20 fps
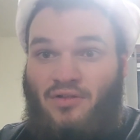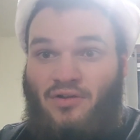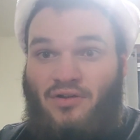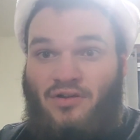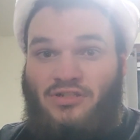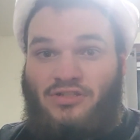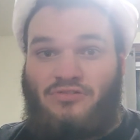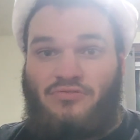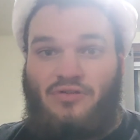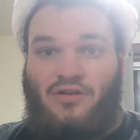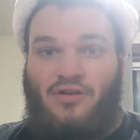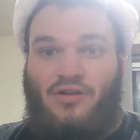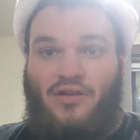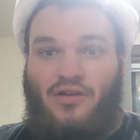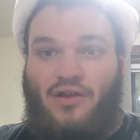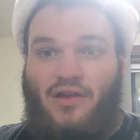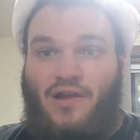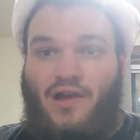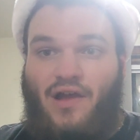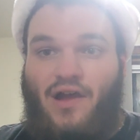Orange,
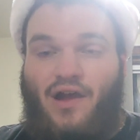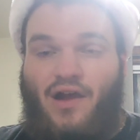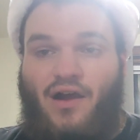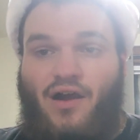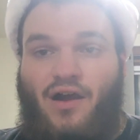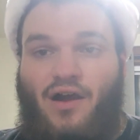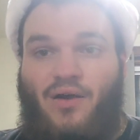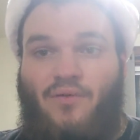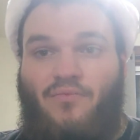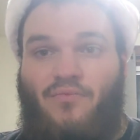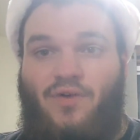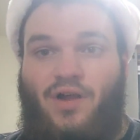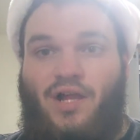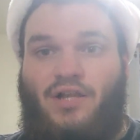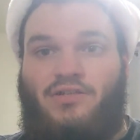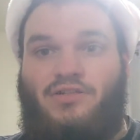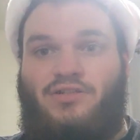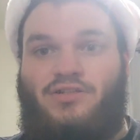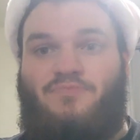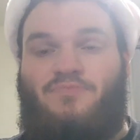
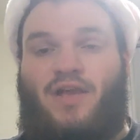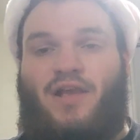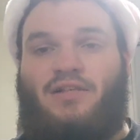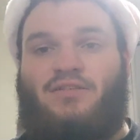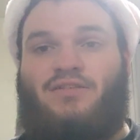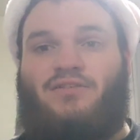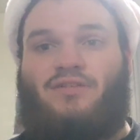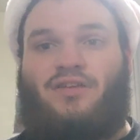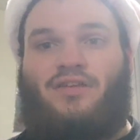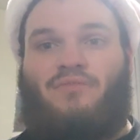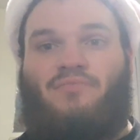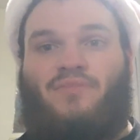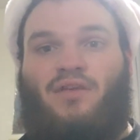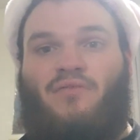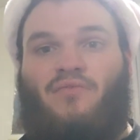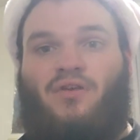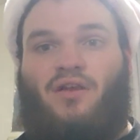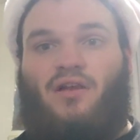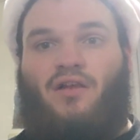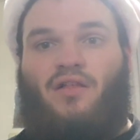which is basically me
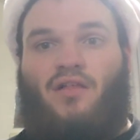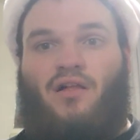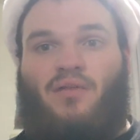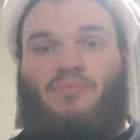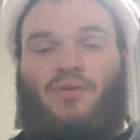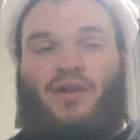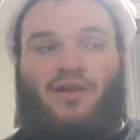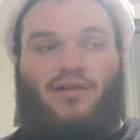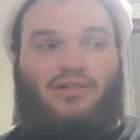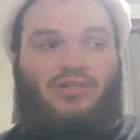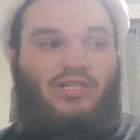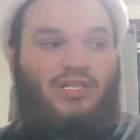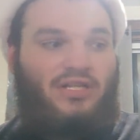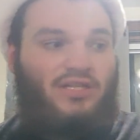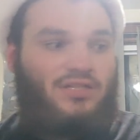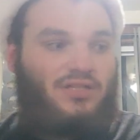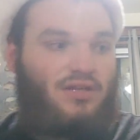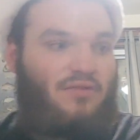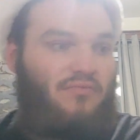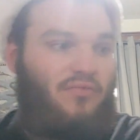wearing a long pair of
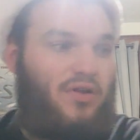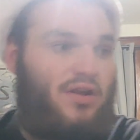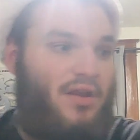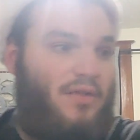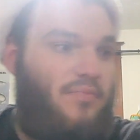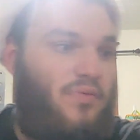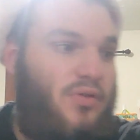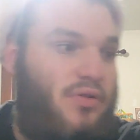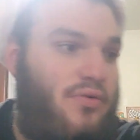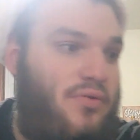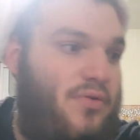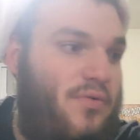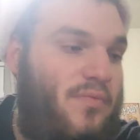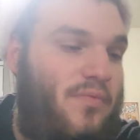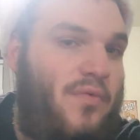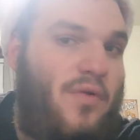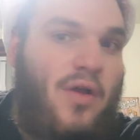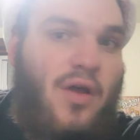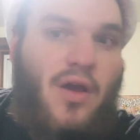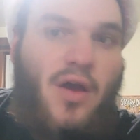jeans and wearing
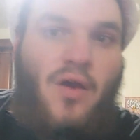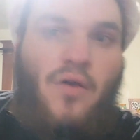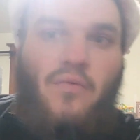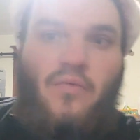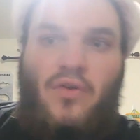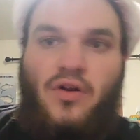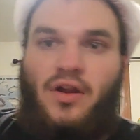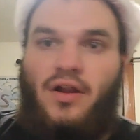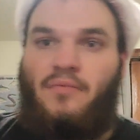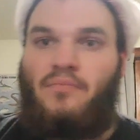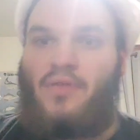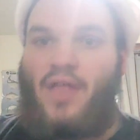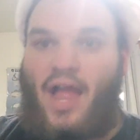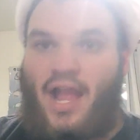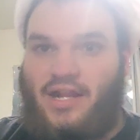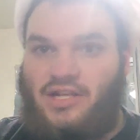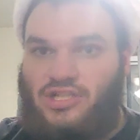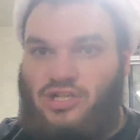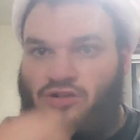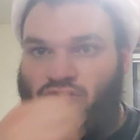
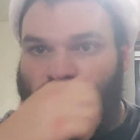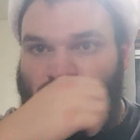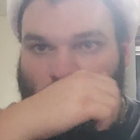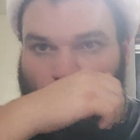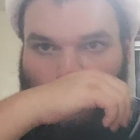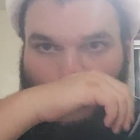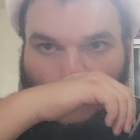black shoes.